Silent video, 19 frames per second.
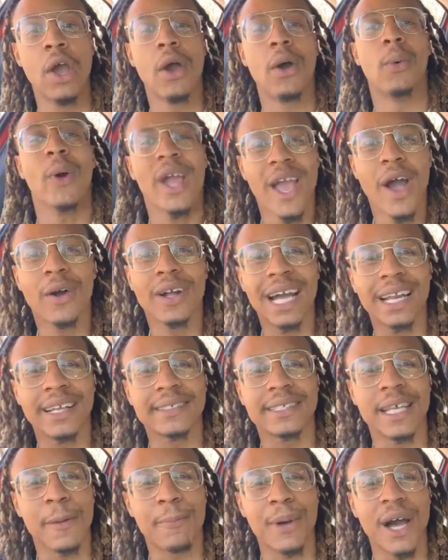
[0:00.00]
We don't got to
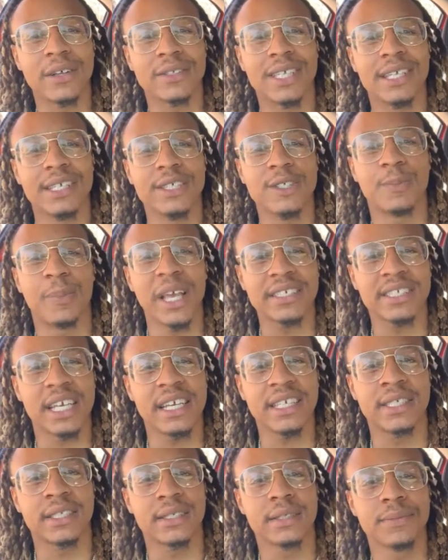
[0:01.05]
simp out to these
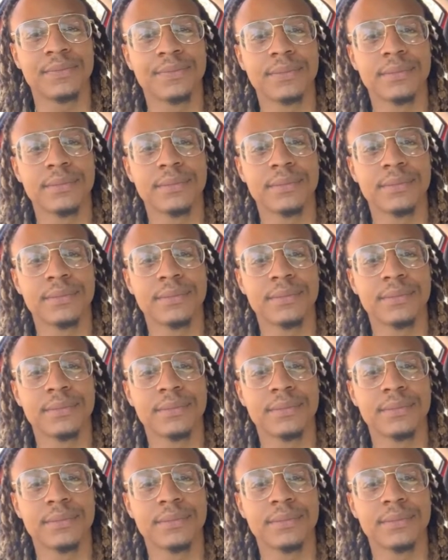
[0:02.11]
bitches.